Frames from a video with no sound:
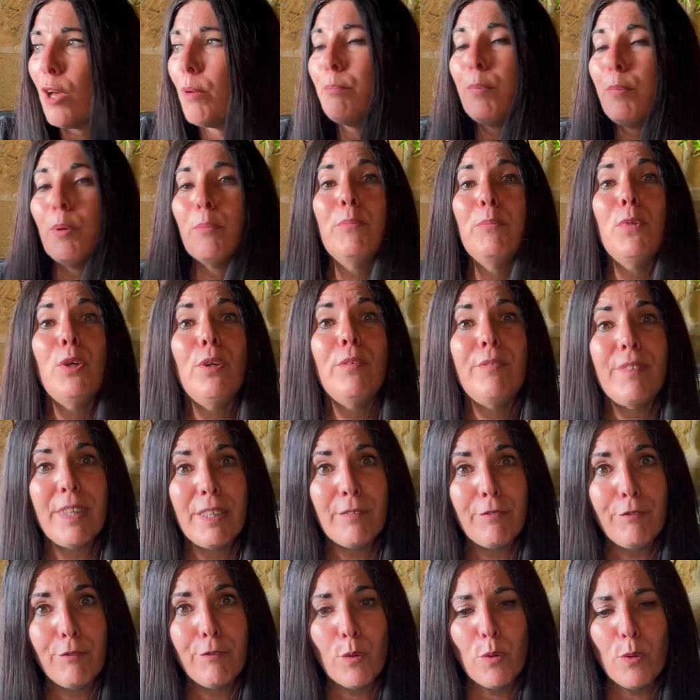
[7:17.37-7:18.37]
but
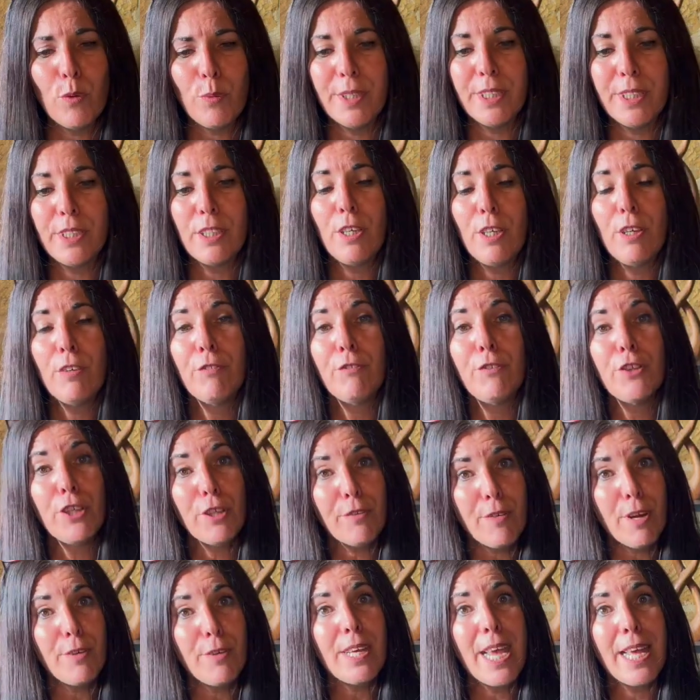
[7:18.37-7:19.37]
moving forward for
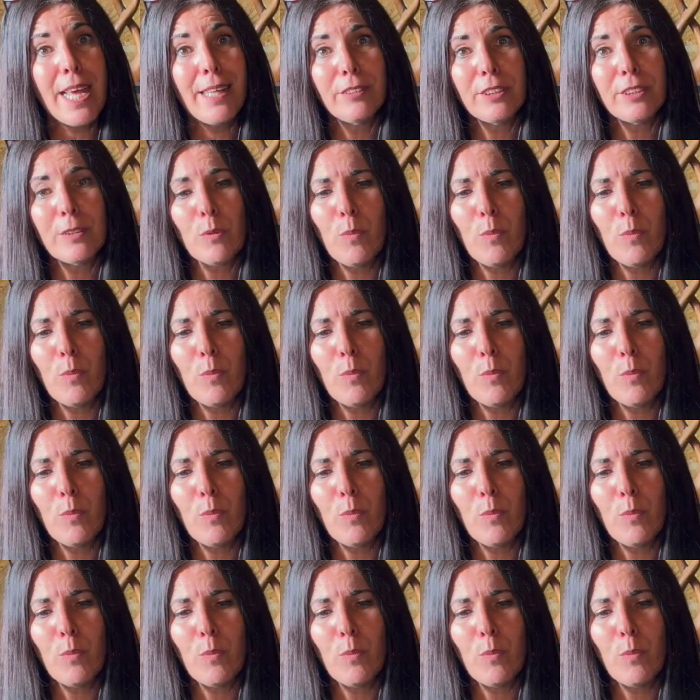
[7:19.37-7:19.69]
your own health